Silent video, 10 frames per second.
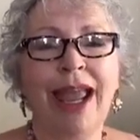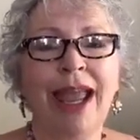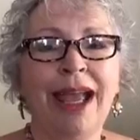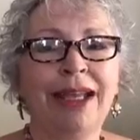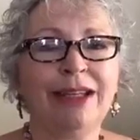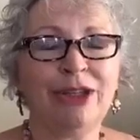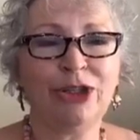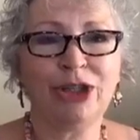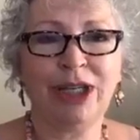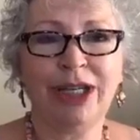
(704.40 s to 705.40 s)
and
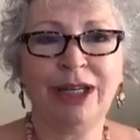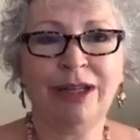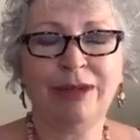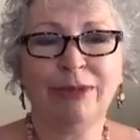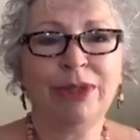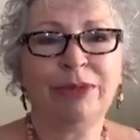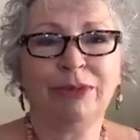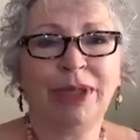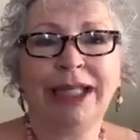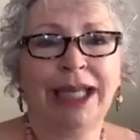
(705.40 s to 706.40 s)
she was
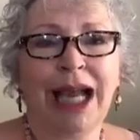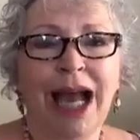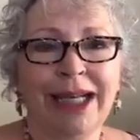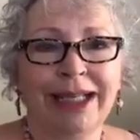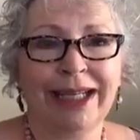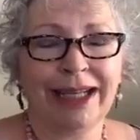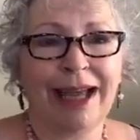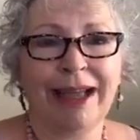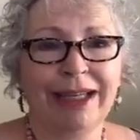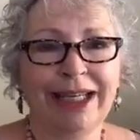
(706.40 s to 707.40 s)
really guided.
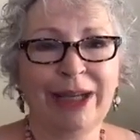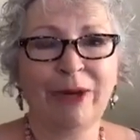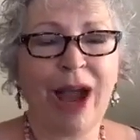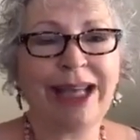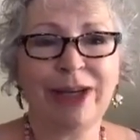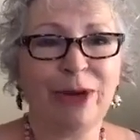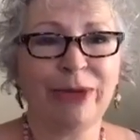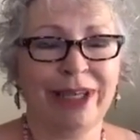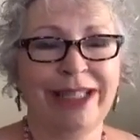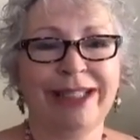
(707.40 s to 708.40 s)
You know, I know
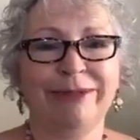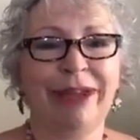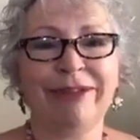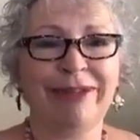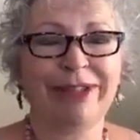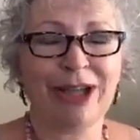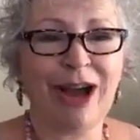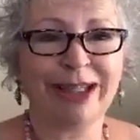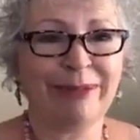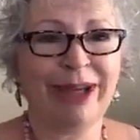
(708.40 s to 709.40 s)
this. We haven't even
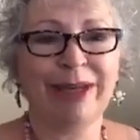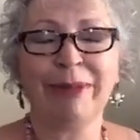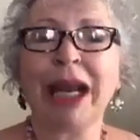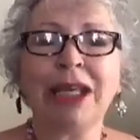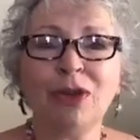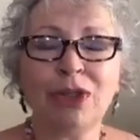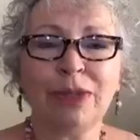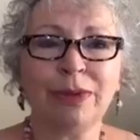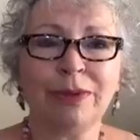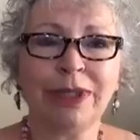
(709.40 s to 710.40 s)
talked about it, but I know
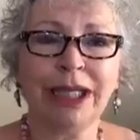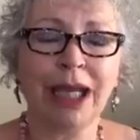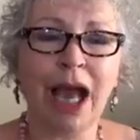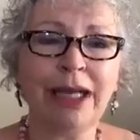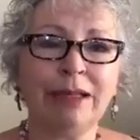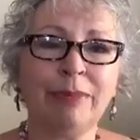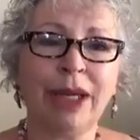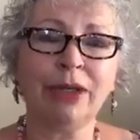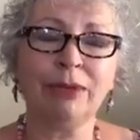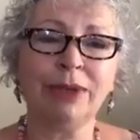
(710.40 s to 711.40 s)
she was really guided
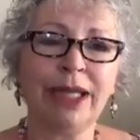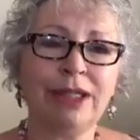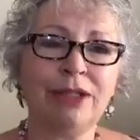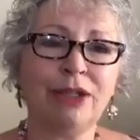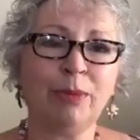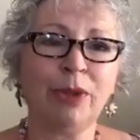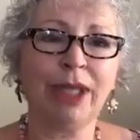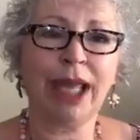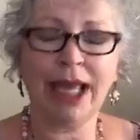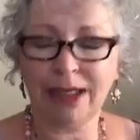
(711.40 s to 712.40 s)
by her relationship with
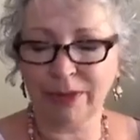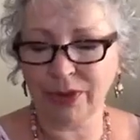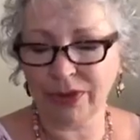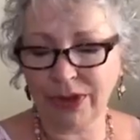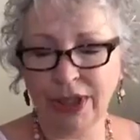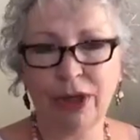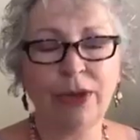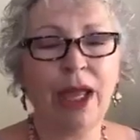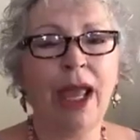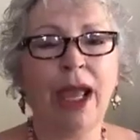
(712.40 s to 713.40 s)
the animals, you know.
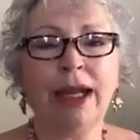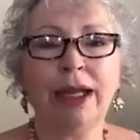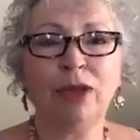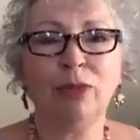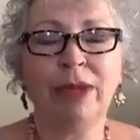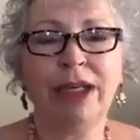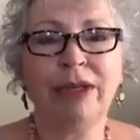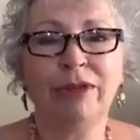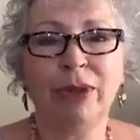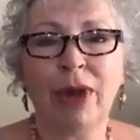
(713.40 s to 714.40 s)
And I know many
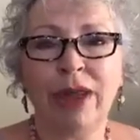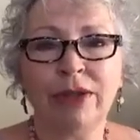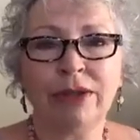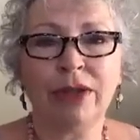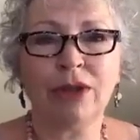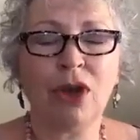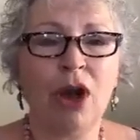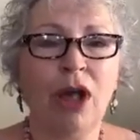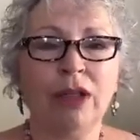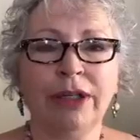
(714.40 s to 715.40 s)
of you others on the
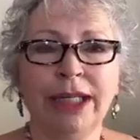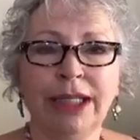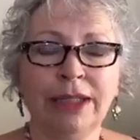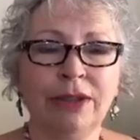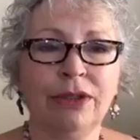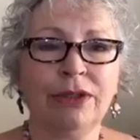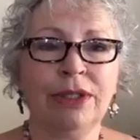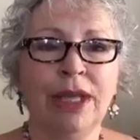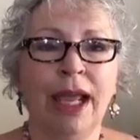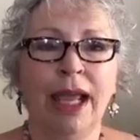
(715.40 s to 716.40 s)
call are
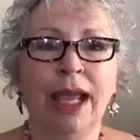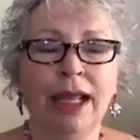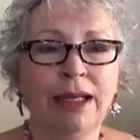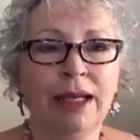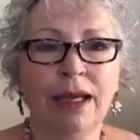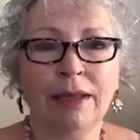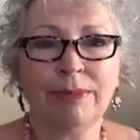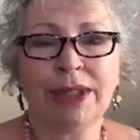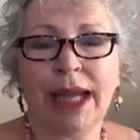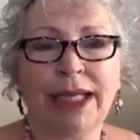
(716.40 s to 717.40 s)
healers and
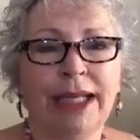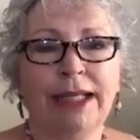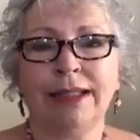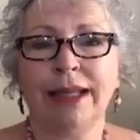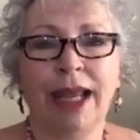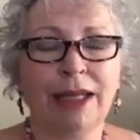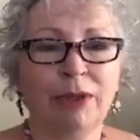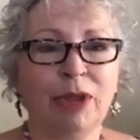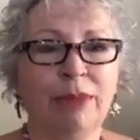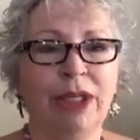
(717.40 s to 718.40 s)
psychics and
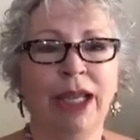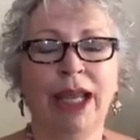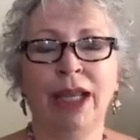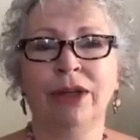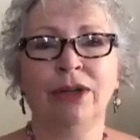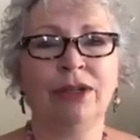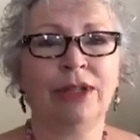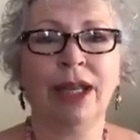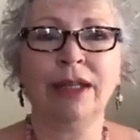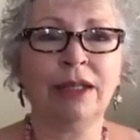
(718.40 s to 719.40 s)
animal
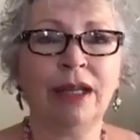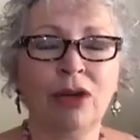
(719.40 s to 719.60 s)
communicators and